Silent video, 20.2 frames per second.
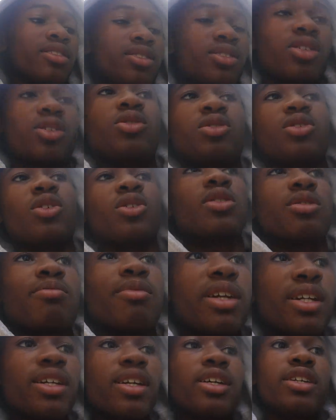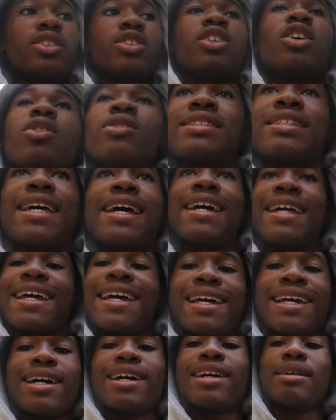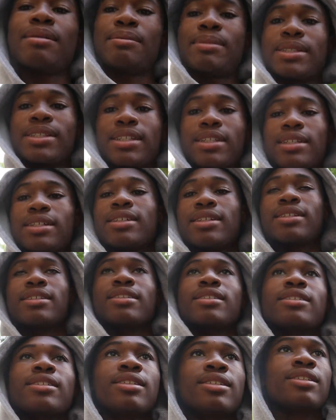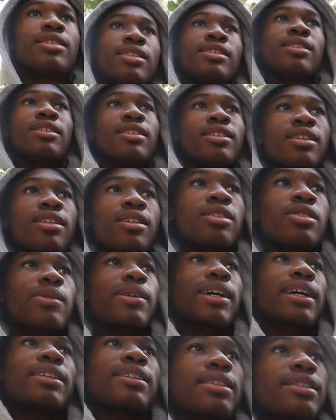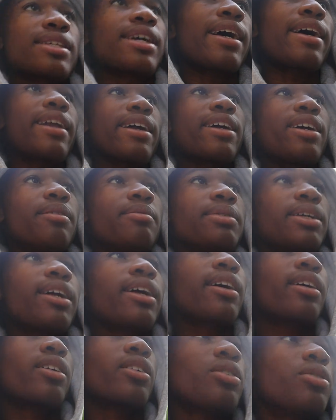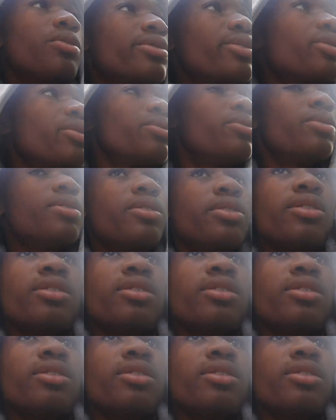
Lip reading: So you know it's Monday, you know it's 8 a.m. So we got this 8 a.m. that I gotta go to.